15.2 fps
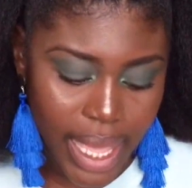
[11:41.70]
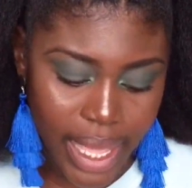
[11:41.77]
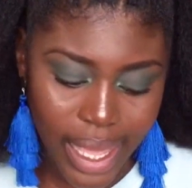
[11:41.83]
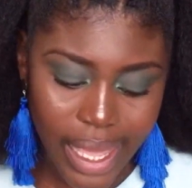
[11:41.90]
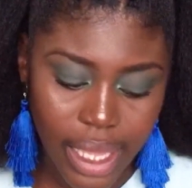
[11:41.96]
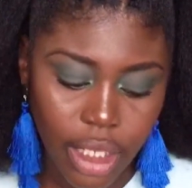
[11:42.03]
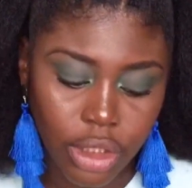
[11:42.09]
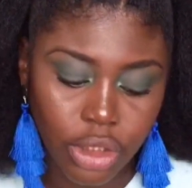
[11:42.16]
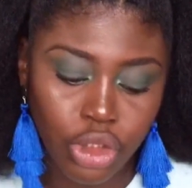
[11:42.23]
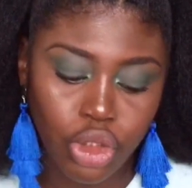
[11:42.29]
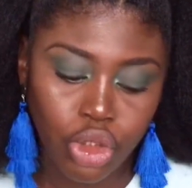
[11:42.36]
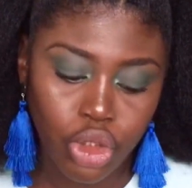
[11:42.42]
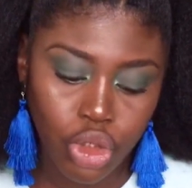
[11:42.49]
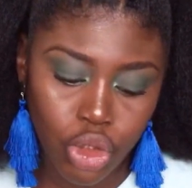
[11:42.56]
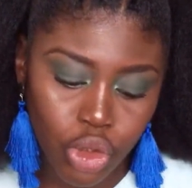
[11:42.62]
And
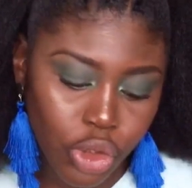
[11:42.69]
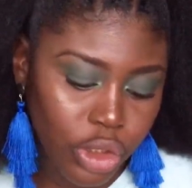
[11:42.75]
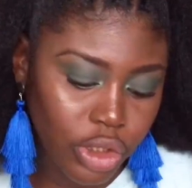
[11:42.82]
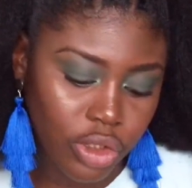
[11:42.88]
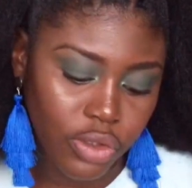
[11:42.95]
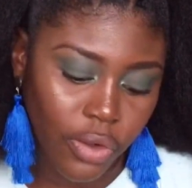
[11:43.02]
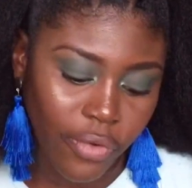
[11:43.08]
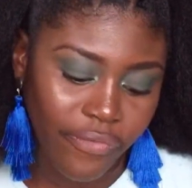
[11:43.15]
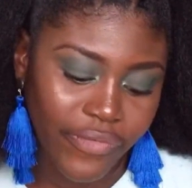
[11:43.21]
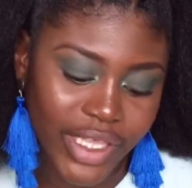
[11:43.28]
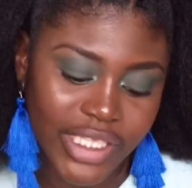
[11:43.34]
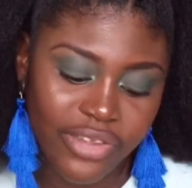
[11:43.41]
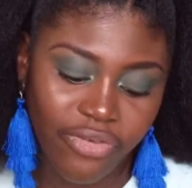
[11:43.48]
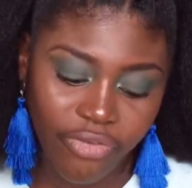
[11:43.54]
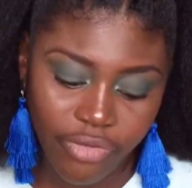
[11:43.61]
use
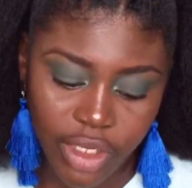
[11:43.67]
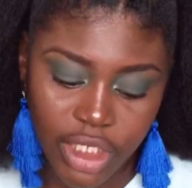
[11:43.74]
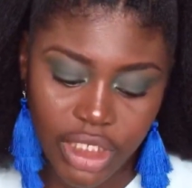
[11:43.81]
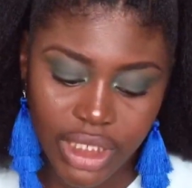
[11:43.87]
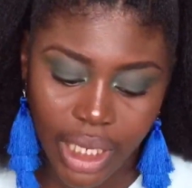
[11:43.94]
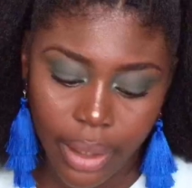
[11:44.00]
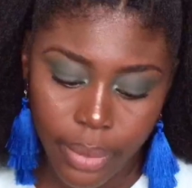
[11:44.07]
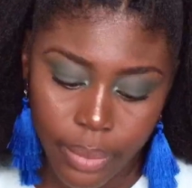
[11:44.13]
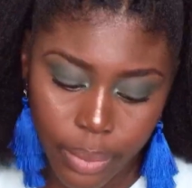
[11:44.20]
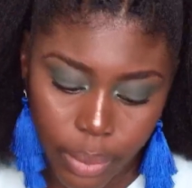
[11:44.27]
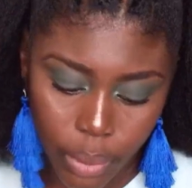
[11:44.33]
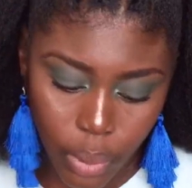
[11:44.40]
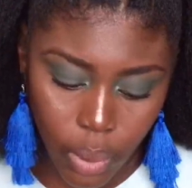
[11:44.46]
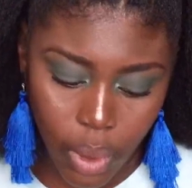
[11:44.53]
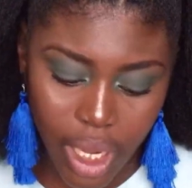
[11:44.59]
sulfate free
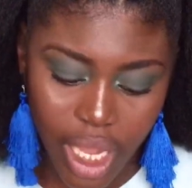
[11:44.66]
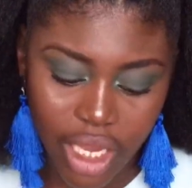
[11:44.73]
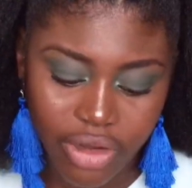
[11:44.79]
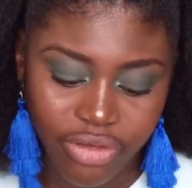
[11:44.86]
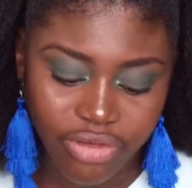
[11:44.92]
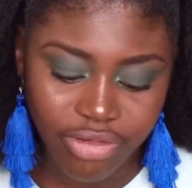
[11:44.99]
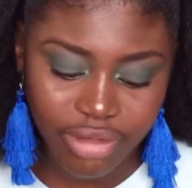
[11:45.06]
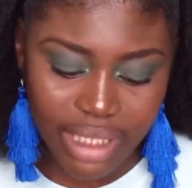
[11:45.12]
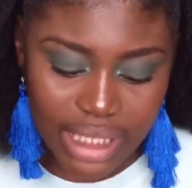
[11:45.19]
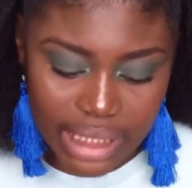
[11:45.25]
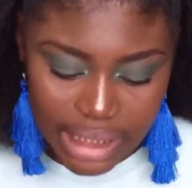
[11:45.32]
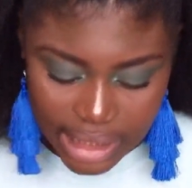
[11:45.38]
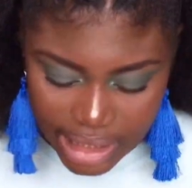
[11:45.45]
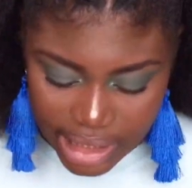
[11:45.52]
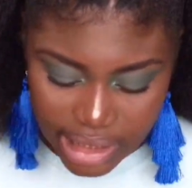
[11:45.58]
shampoo and
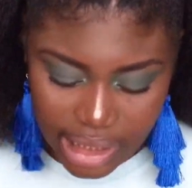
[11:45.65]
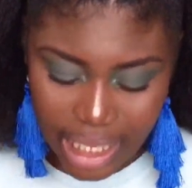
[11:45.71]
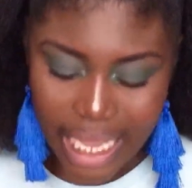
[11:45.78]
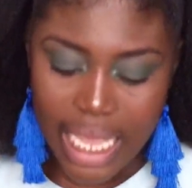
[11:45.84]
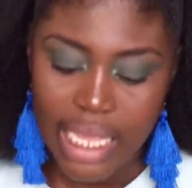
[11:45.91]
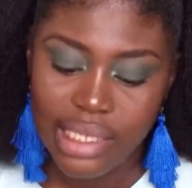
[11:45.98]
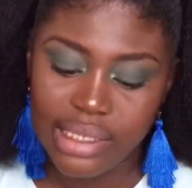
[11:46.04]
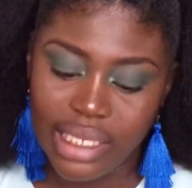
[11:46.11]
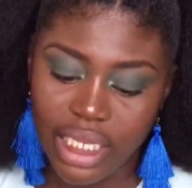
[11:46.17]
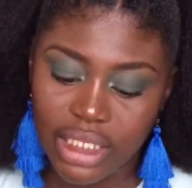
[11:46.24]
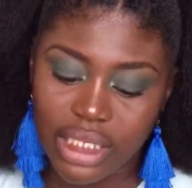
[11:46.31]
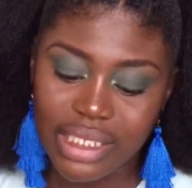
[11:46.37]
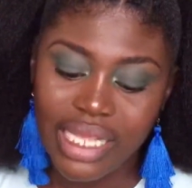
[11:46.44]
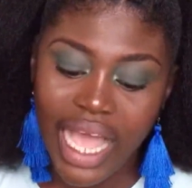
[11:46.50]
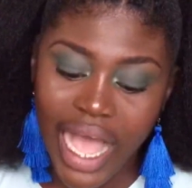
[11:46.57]
rinses such
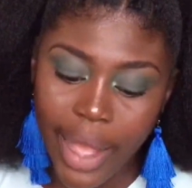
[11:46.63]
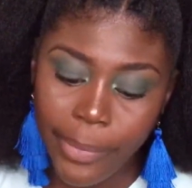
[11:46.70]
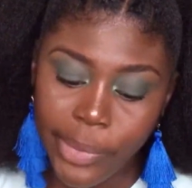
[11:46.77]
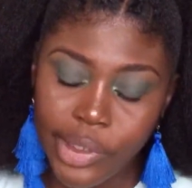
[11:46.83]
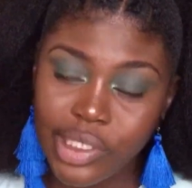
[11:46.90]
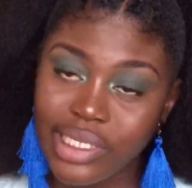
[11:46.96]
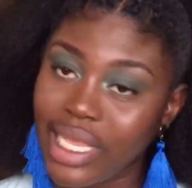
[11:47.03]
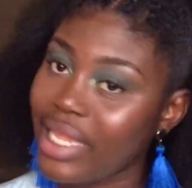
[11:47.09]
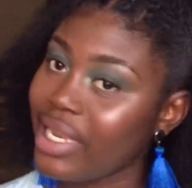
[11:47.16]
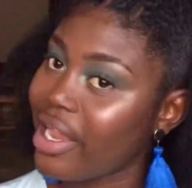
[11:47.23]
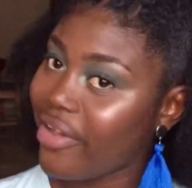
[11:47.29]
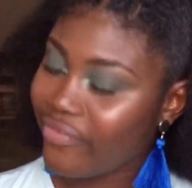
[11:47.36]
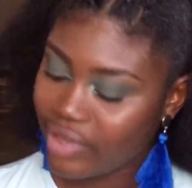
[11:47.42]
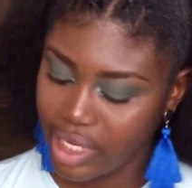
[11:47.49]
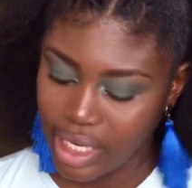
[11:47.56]
as apple
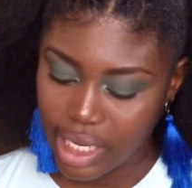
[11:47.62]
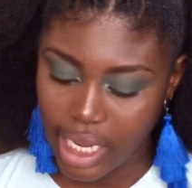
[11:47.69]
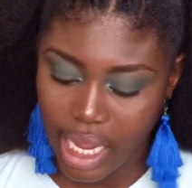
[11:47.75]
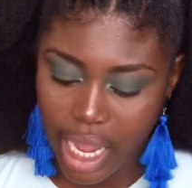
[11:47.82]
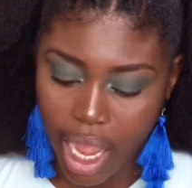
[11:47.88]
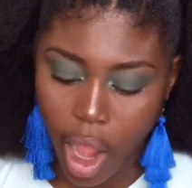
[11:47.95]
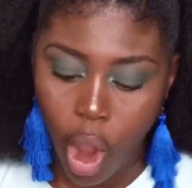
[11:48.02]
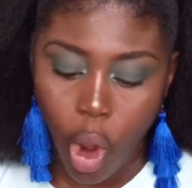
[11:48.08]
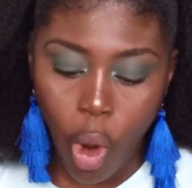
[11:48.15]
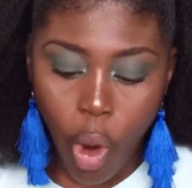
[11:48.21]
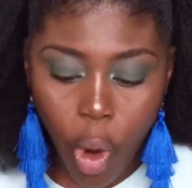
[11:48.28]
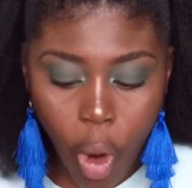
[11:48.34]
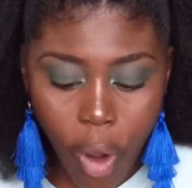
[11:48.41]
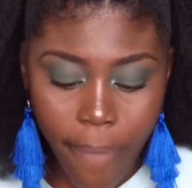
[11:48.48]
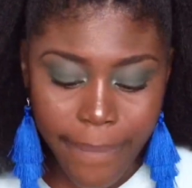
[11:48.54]
cider vinegar
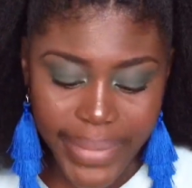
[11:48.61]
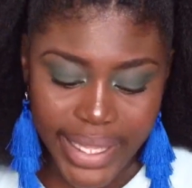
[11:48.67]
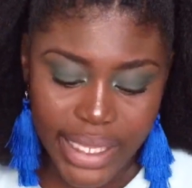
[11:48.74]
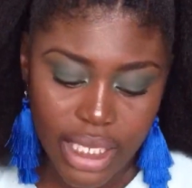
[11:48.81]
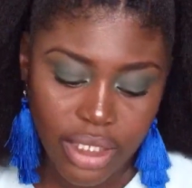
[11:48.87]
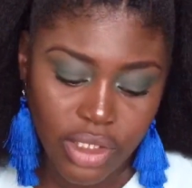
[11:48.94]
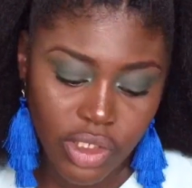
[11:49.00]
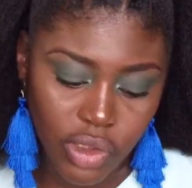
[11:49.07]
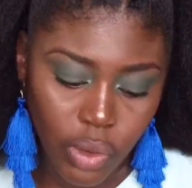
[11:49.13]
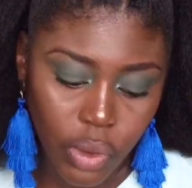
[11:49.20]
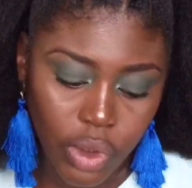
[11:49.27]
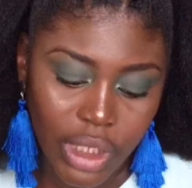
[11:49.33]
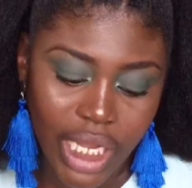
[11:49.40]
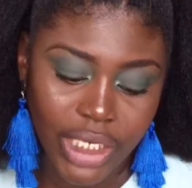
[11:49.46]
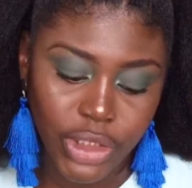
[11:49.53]
or baking
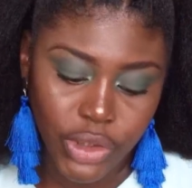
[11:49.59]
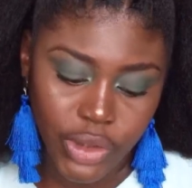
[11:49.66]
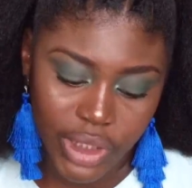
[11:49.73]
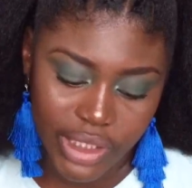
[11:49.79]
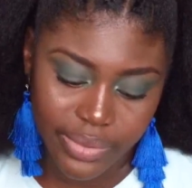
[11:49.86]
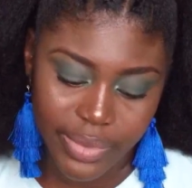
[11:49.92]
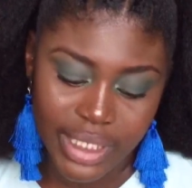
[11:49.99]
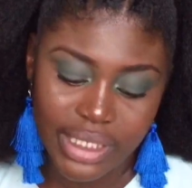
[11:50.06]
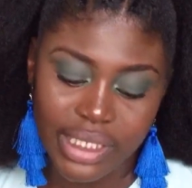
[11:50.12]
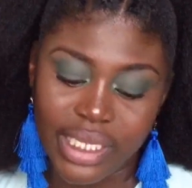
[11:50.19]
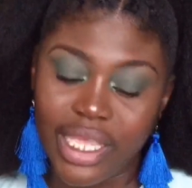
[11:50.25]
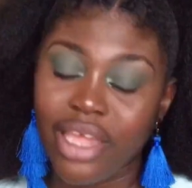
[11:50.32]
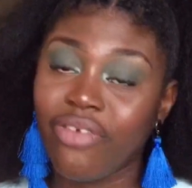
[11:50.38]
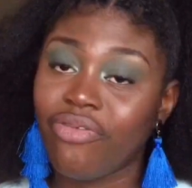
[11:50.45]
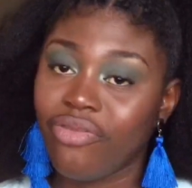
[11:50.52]
soda treatments to
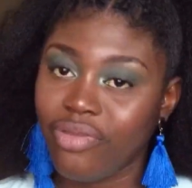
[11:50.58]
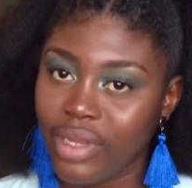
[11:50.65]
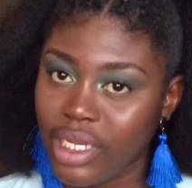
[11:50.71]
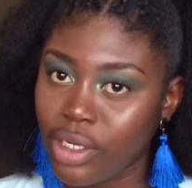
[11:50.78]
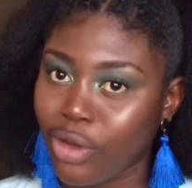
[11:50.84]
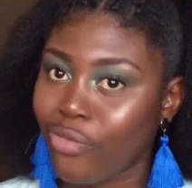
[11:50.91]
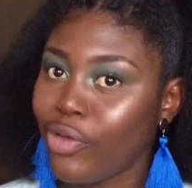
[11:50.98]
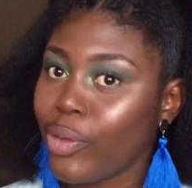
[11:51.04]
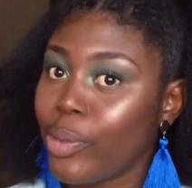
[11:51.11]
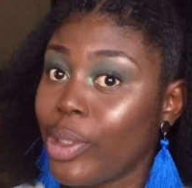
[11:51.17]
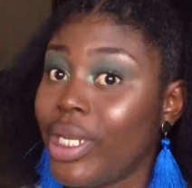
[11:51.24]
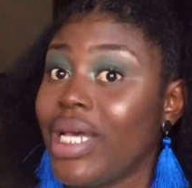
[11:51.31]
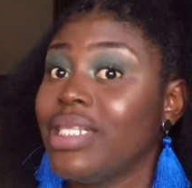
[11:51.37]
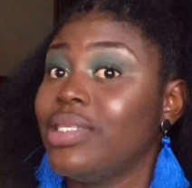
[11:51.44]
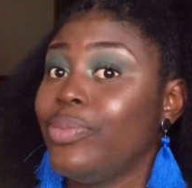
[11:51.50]
get rid of your
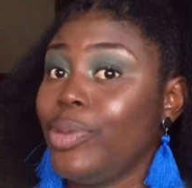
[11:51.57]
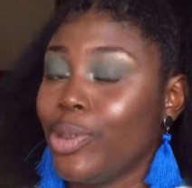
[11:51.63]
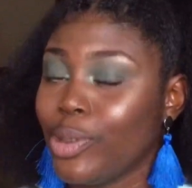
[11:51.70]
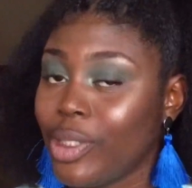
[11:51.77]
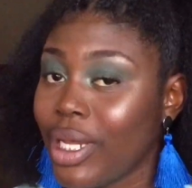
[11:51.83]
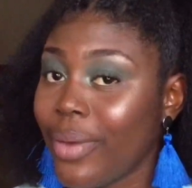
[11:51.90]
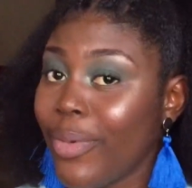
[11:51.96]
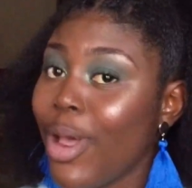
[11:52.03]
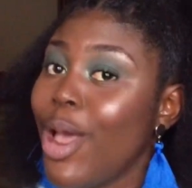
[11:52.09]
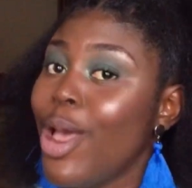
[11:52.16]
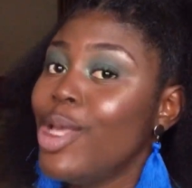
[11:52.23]
product buildup.